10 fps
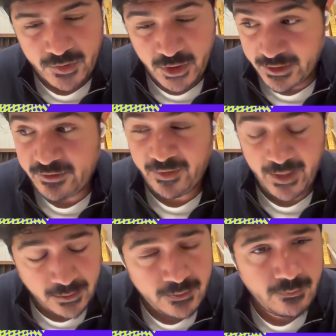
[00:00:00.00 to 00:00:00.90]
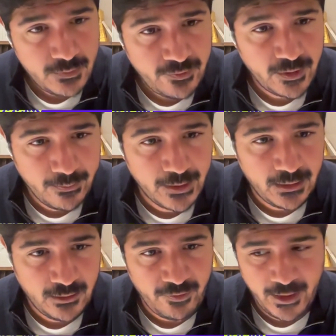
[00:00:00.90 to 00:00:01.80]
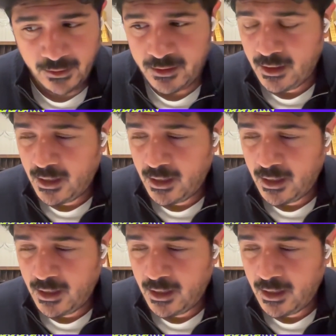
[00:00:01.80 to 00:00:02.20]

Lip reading: so it's failed. It's fundamentally failed.